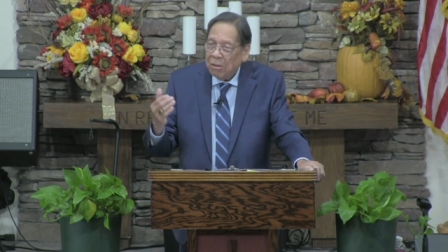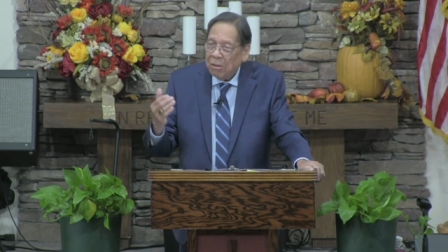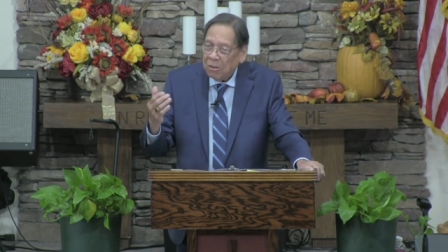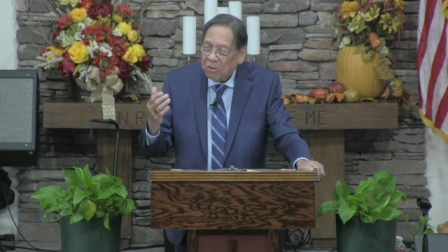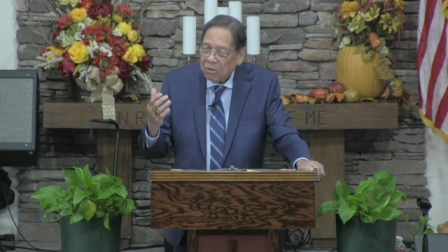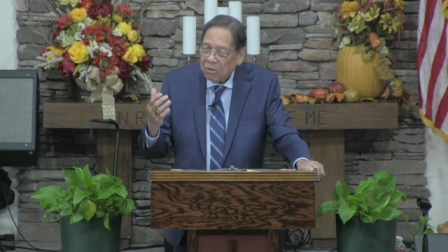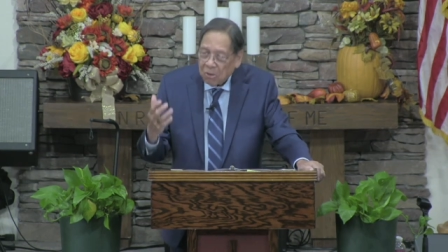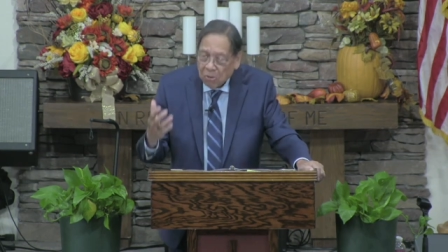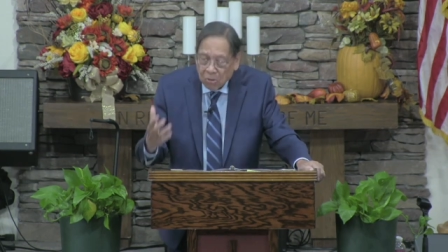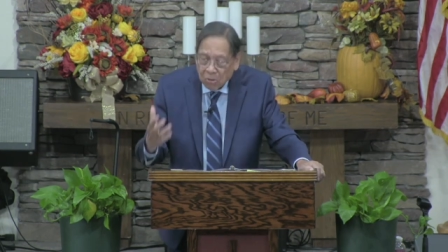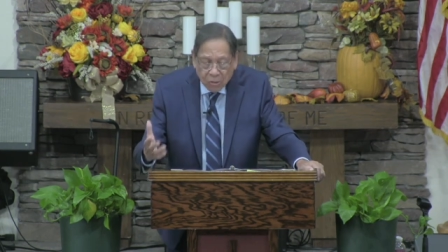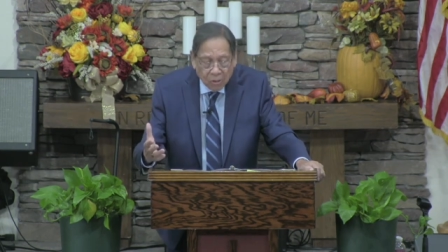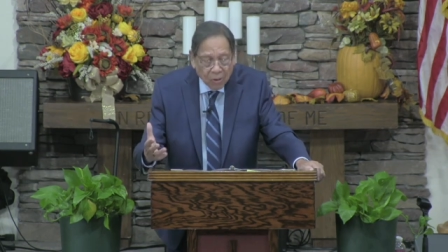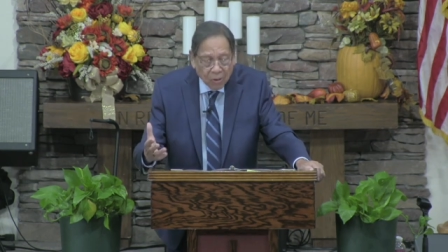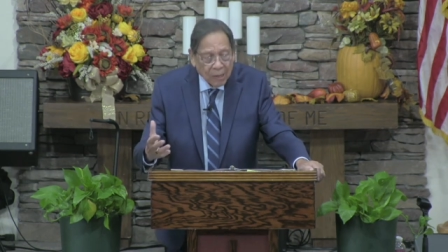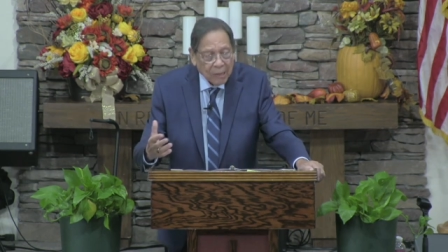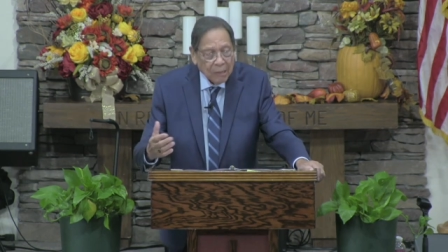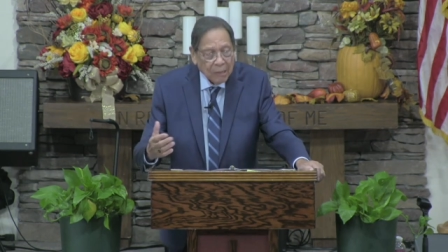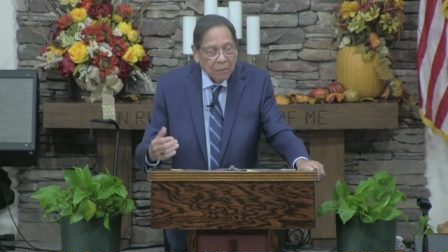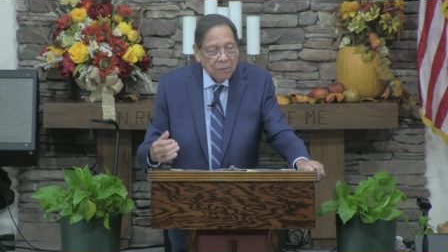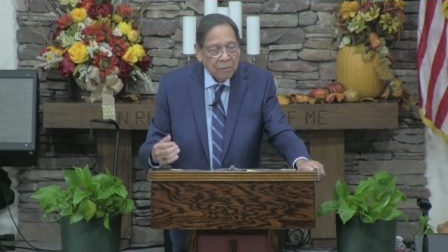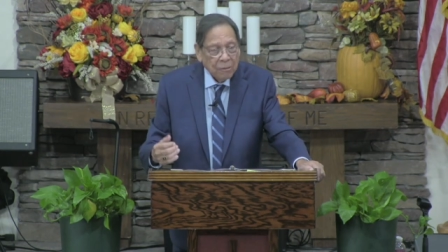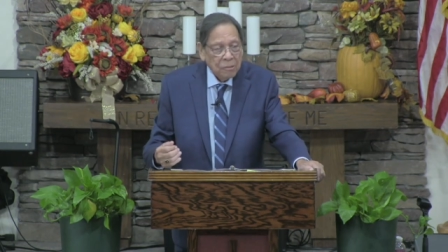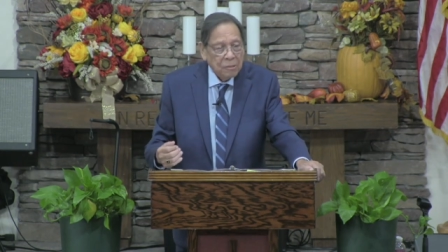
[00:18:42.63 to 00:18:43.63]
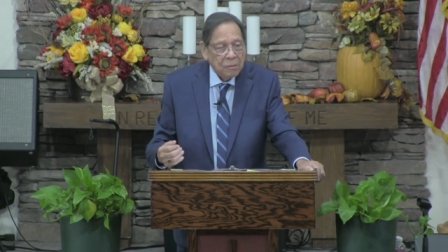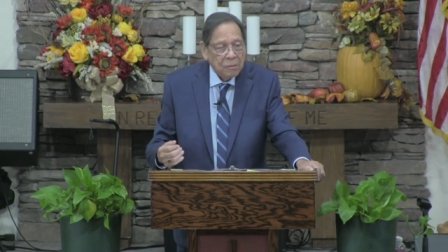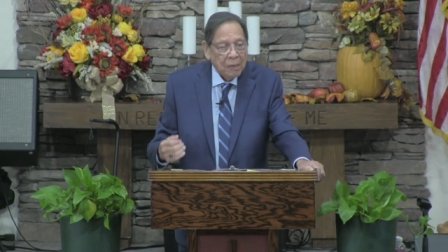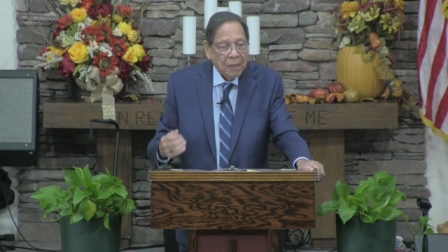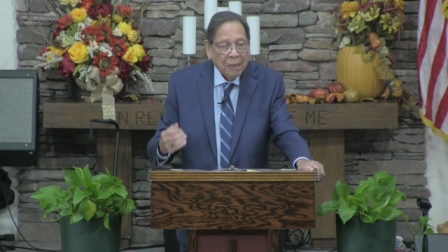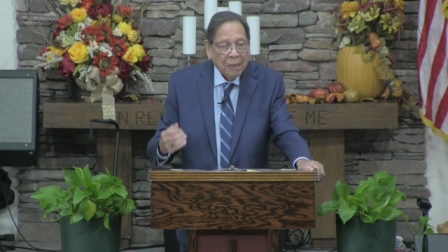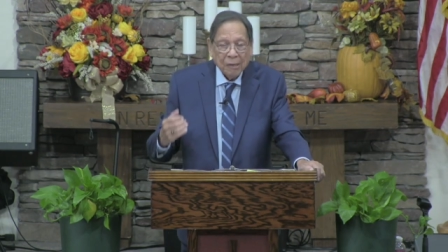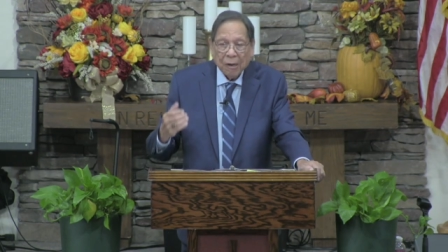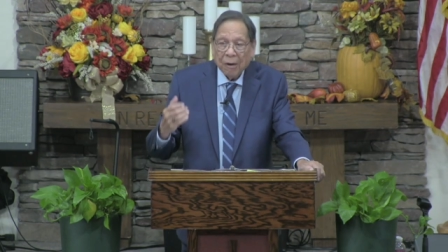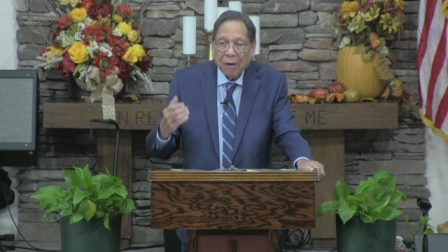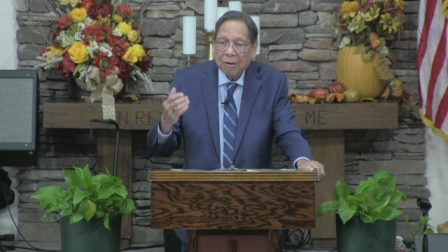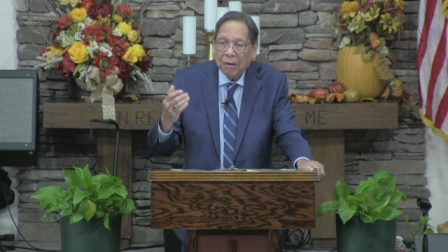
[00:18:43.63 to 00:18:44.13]
youth leaders
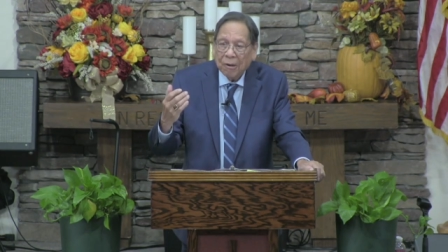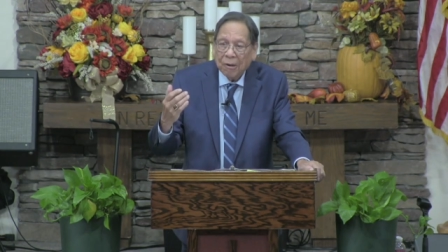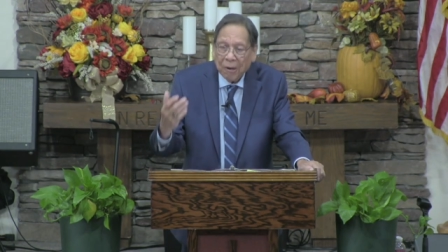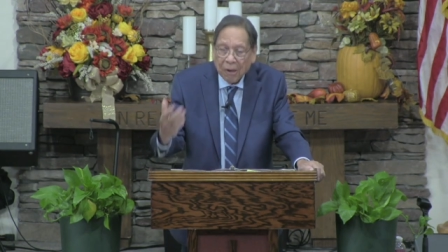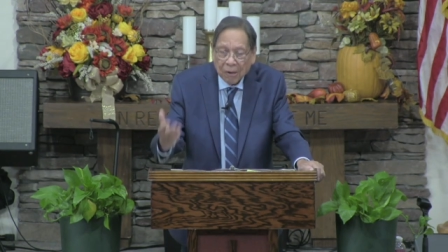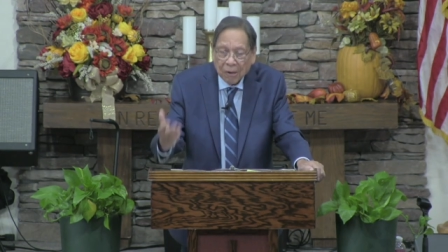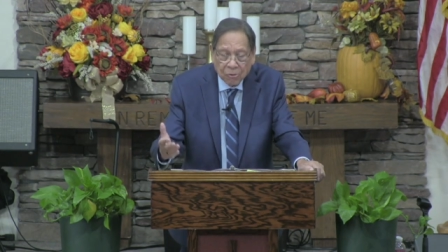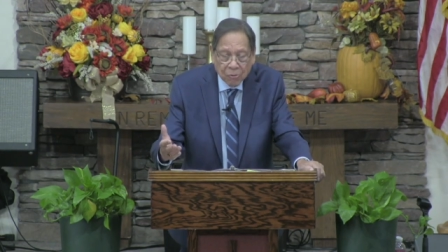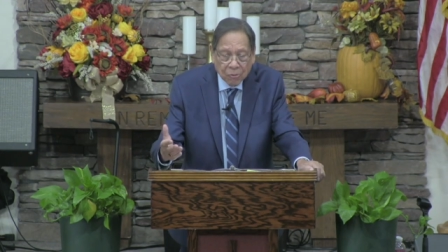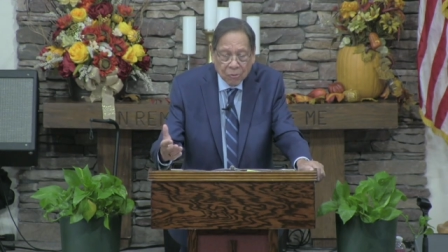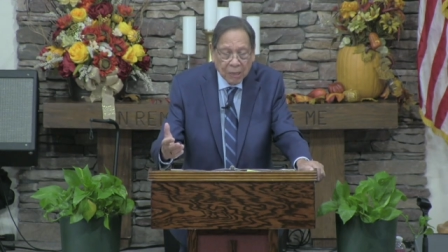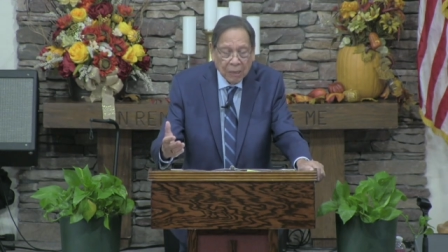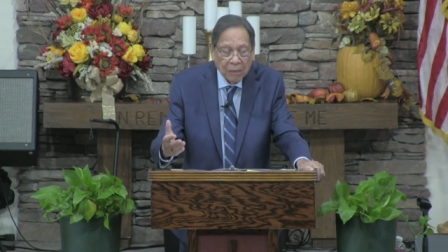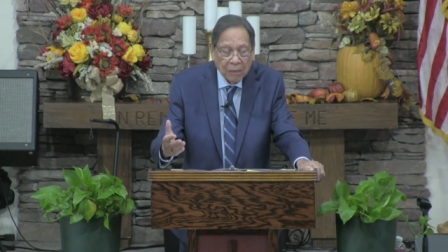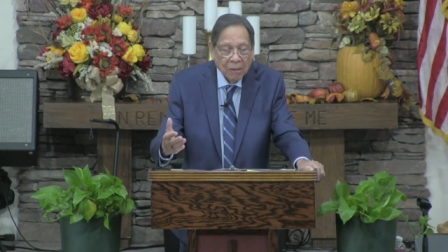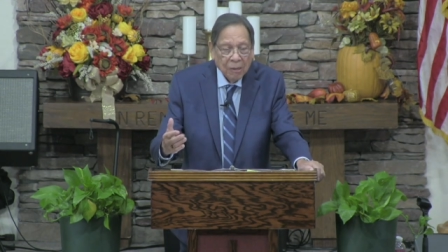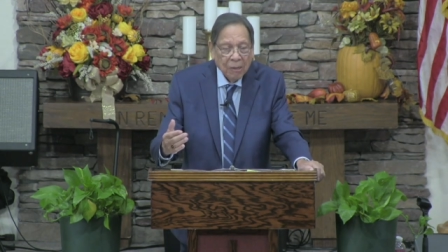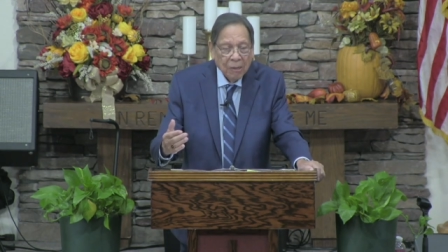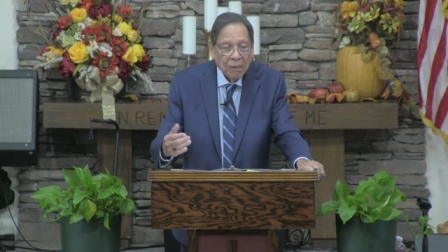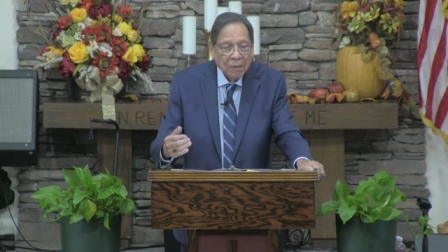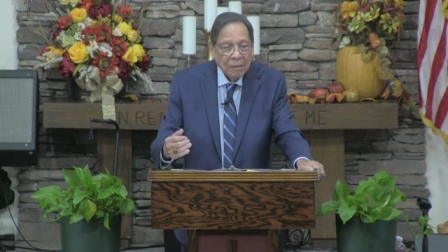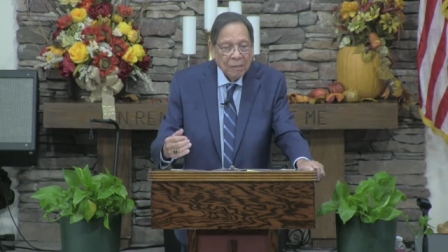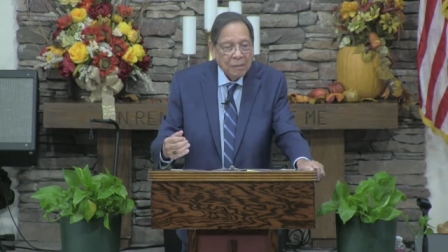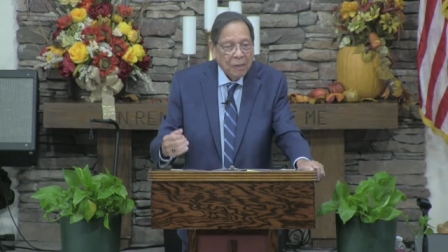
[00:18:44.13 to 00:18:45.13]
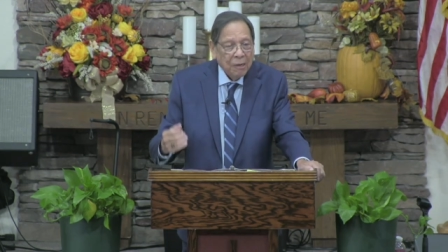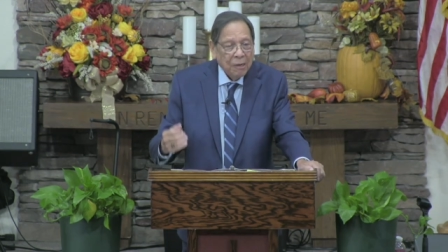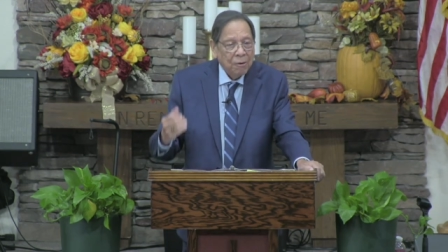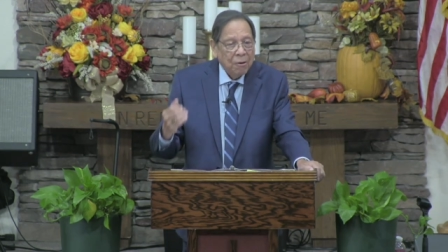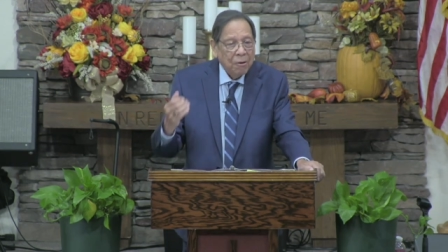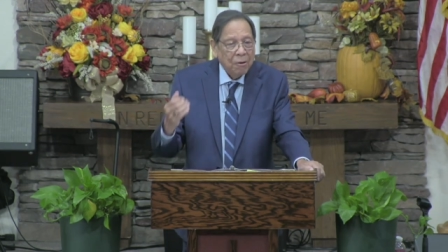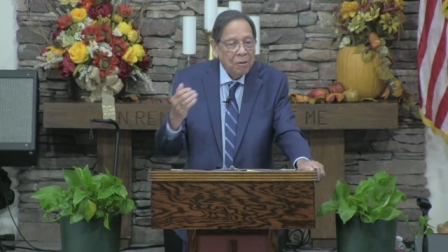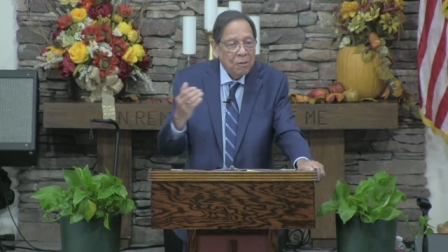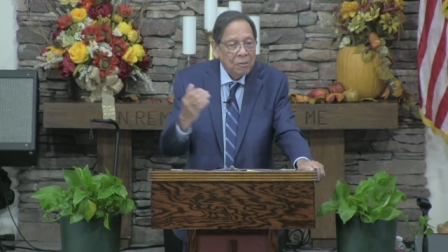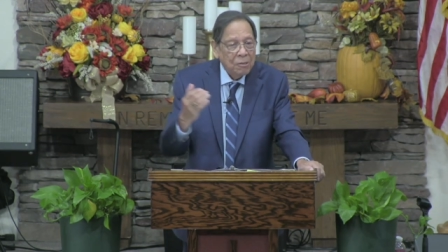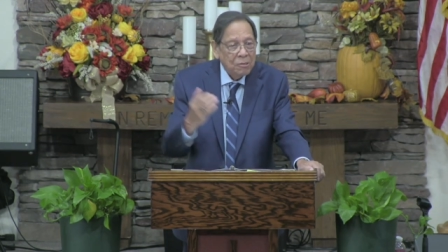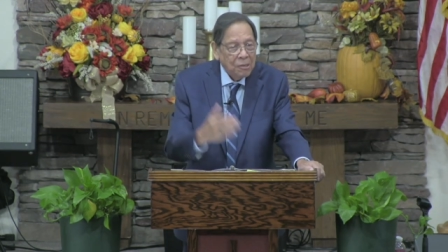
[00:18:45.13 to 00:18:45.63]
in our country that are
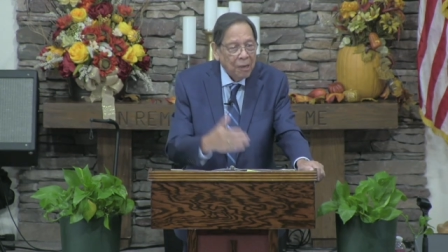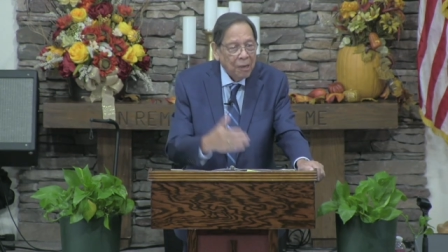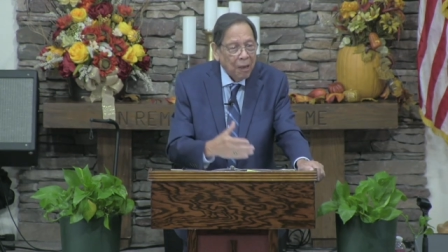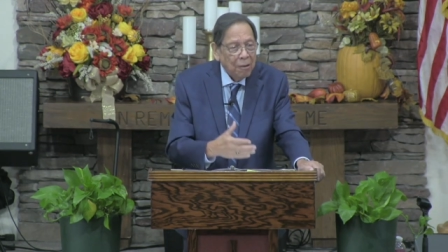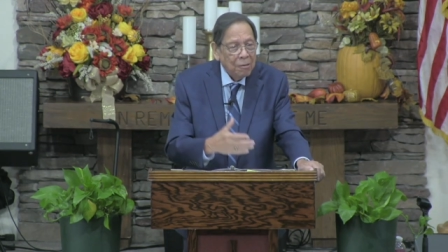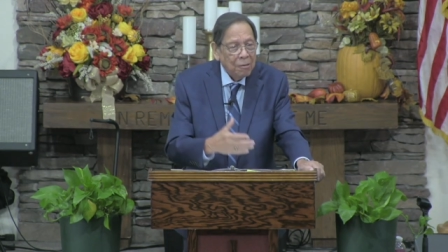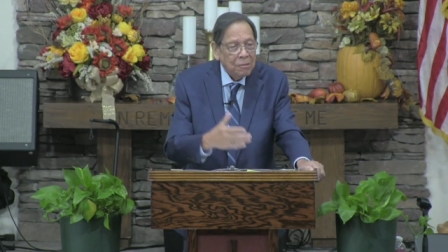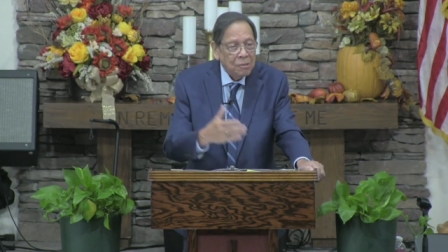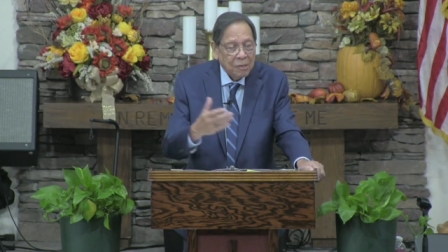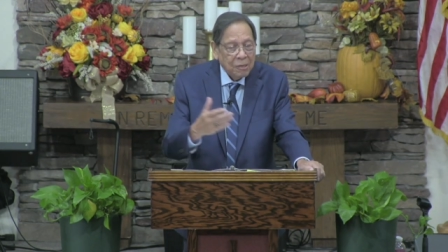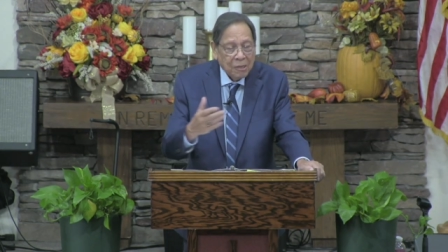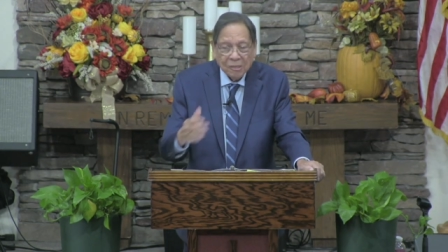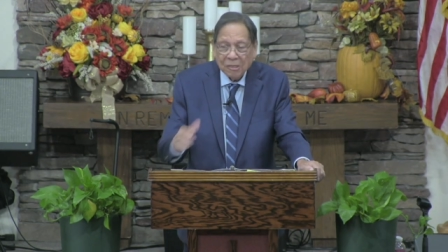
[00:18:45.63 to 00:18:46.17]
going to challenge us.